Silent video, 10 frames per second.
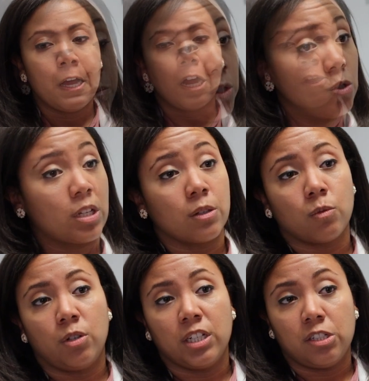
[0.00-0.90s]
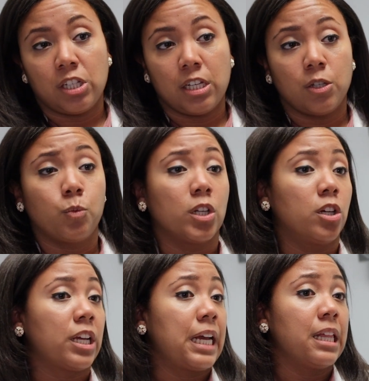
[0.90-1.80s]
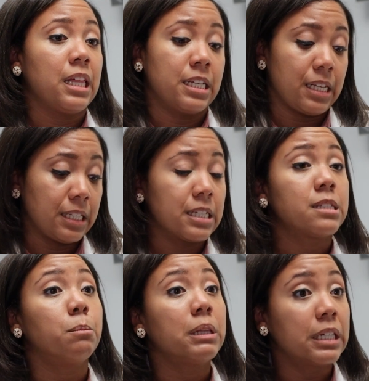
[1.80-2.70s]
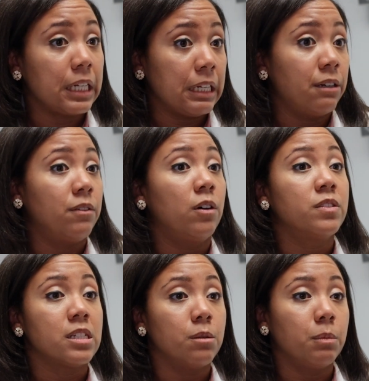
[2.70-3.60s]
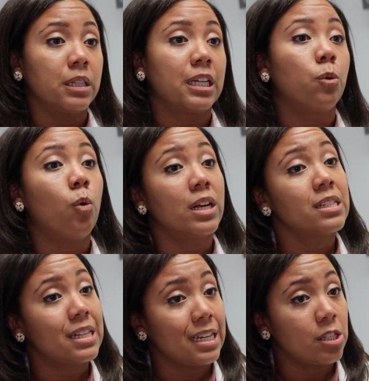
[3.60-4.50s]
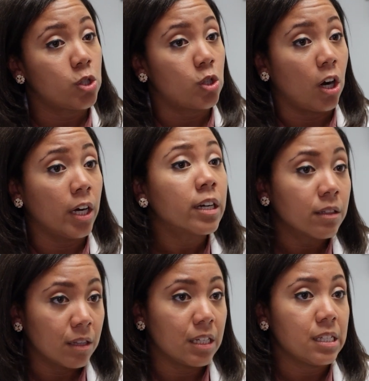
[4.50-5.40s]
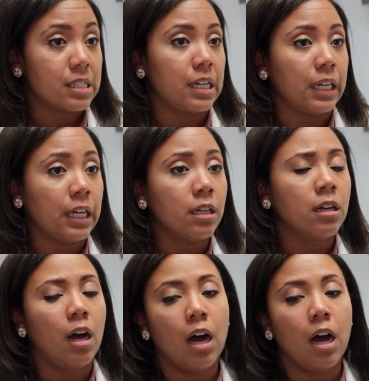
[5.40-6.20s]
Using Enroll-HD, we're looking at things like disability, level of disability once they start this study,